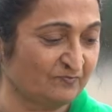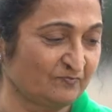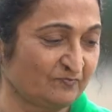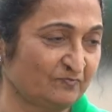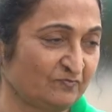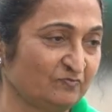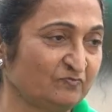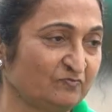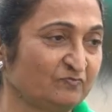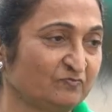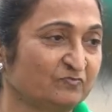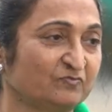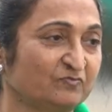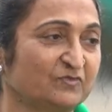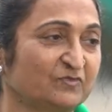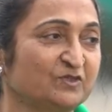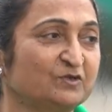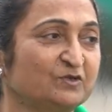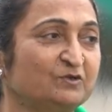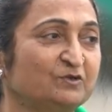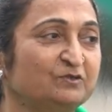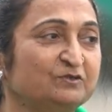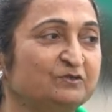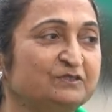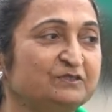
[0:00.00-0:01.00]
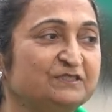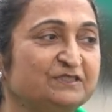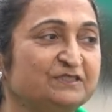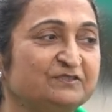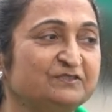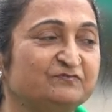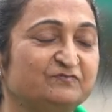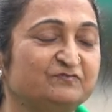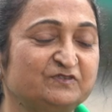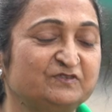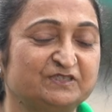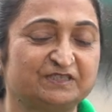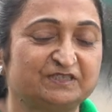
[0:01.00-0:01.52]
are coming on the weekends with
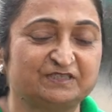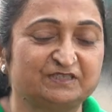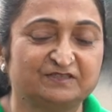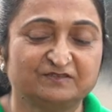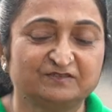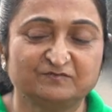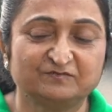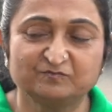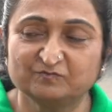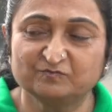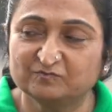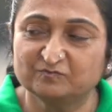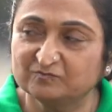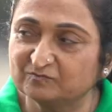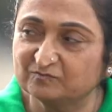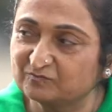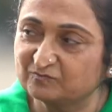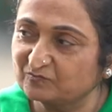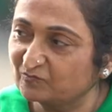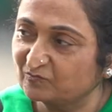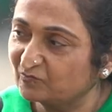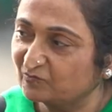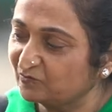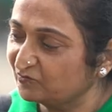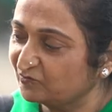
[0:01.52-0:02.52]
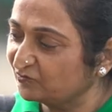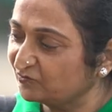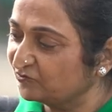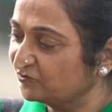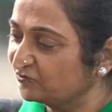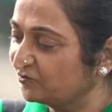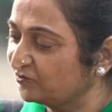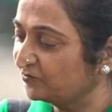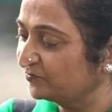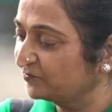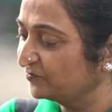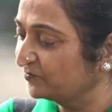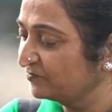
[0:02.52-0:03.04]
the food and the
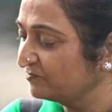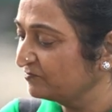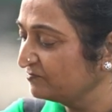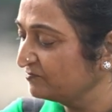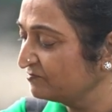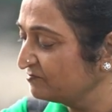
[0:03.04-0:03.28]
time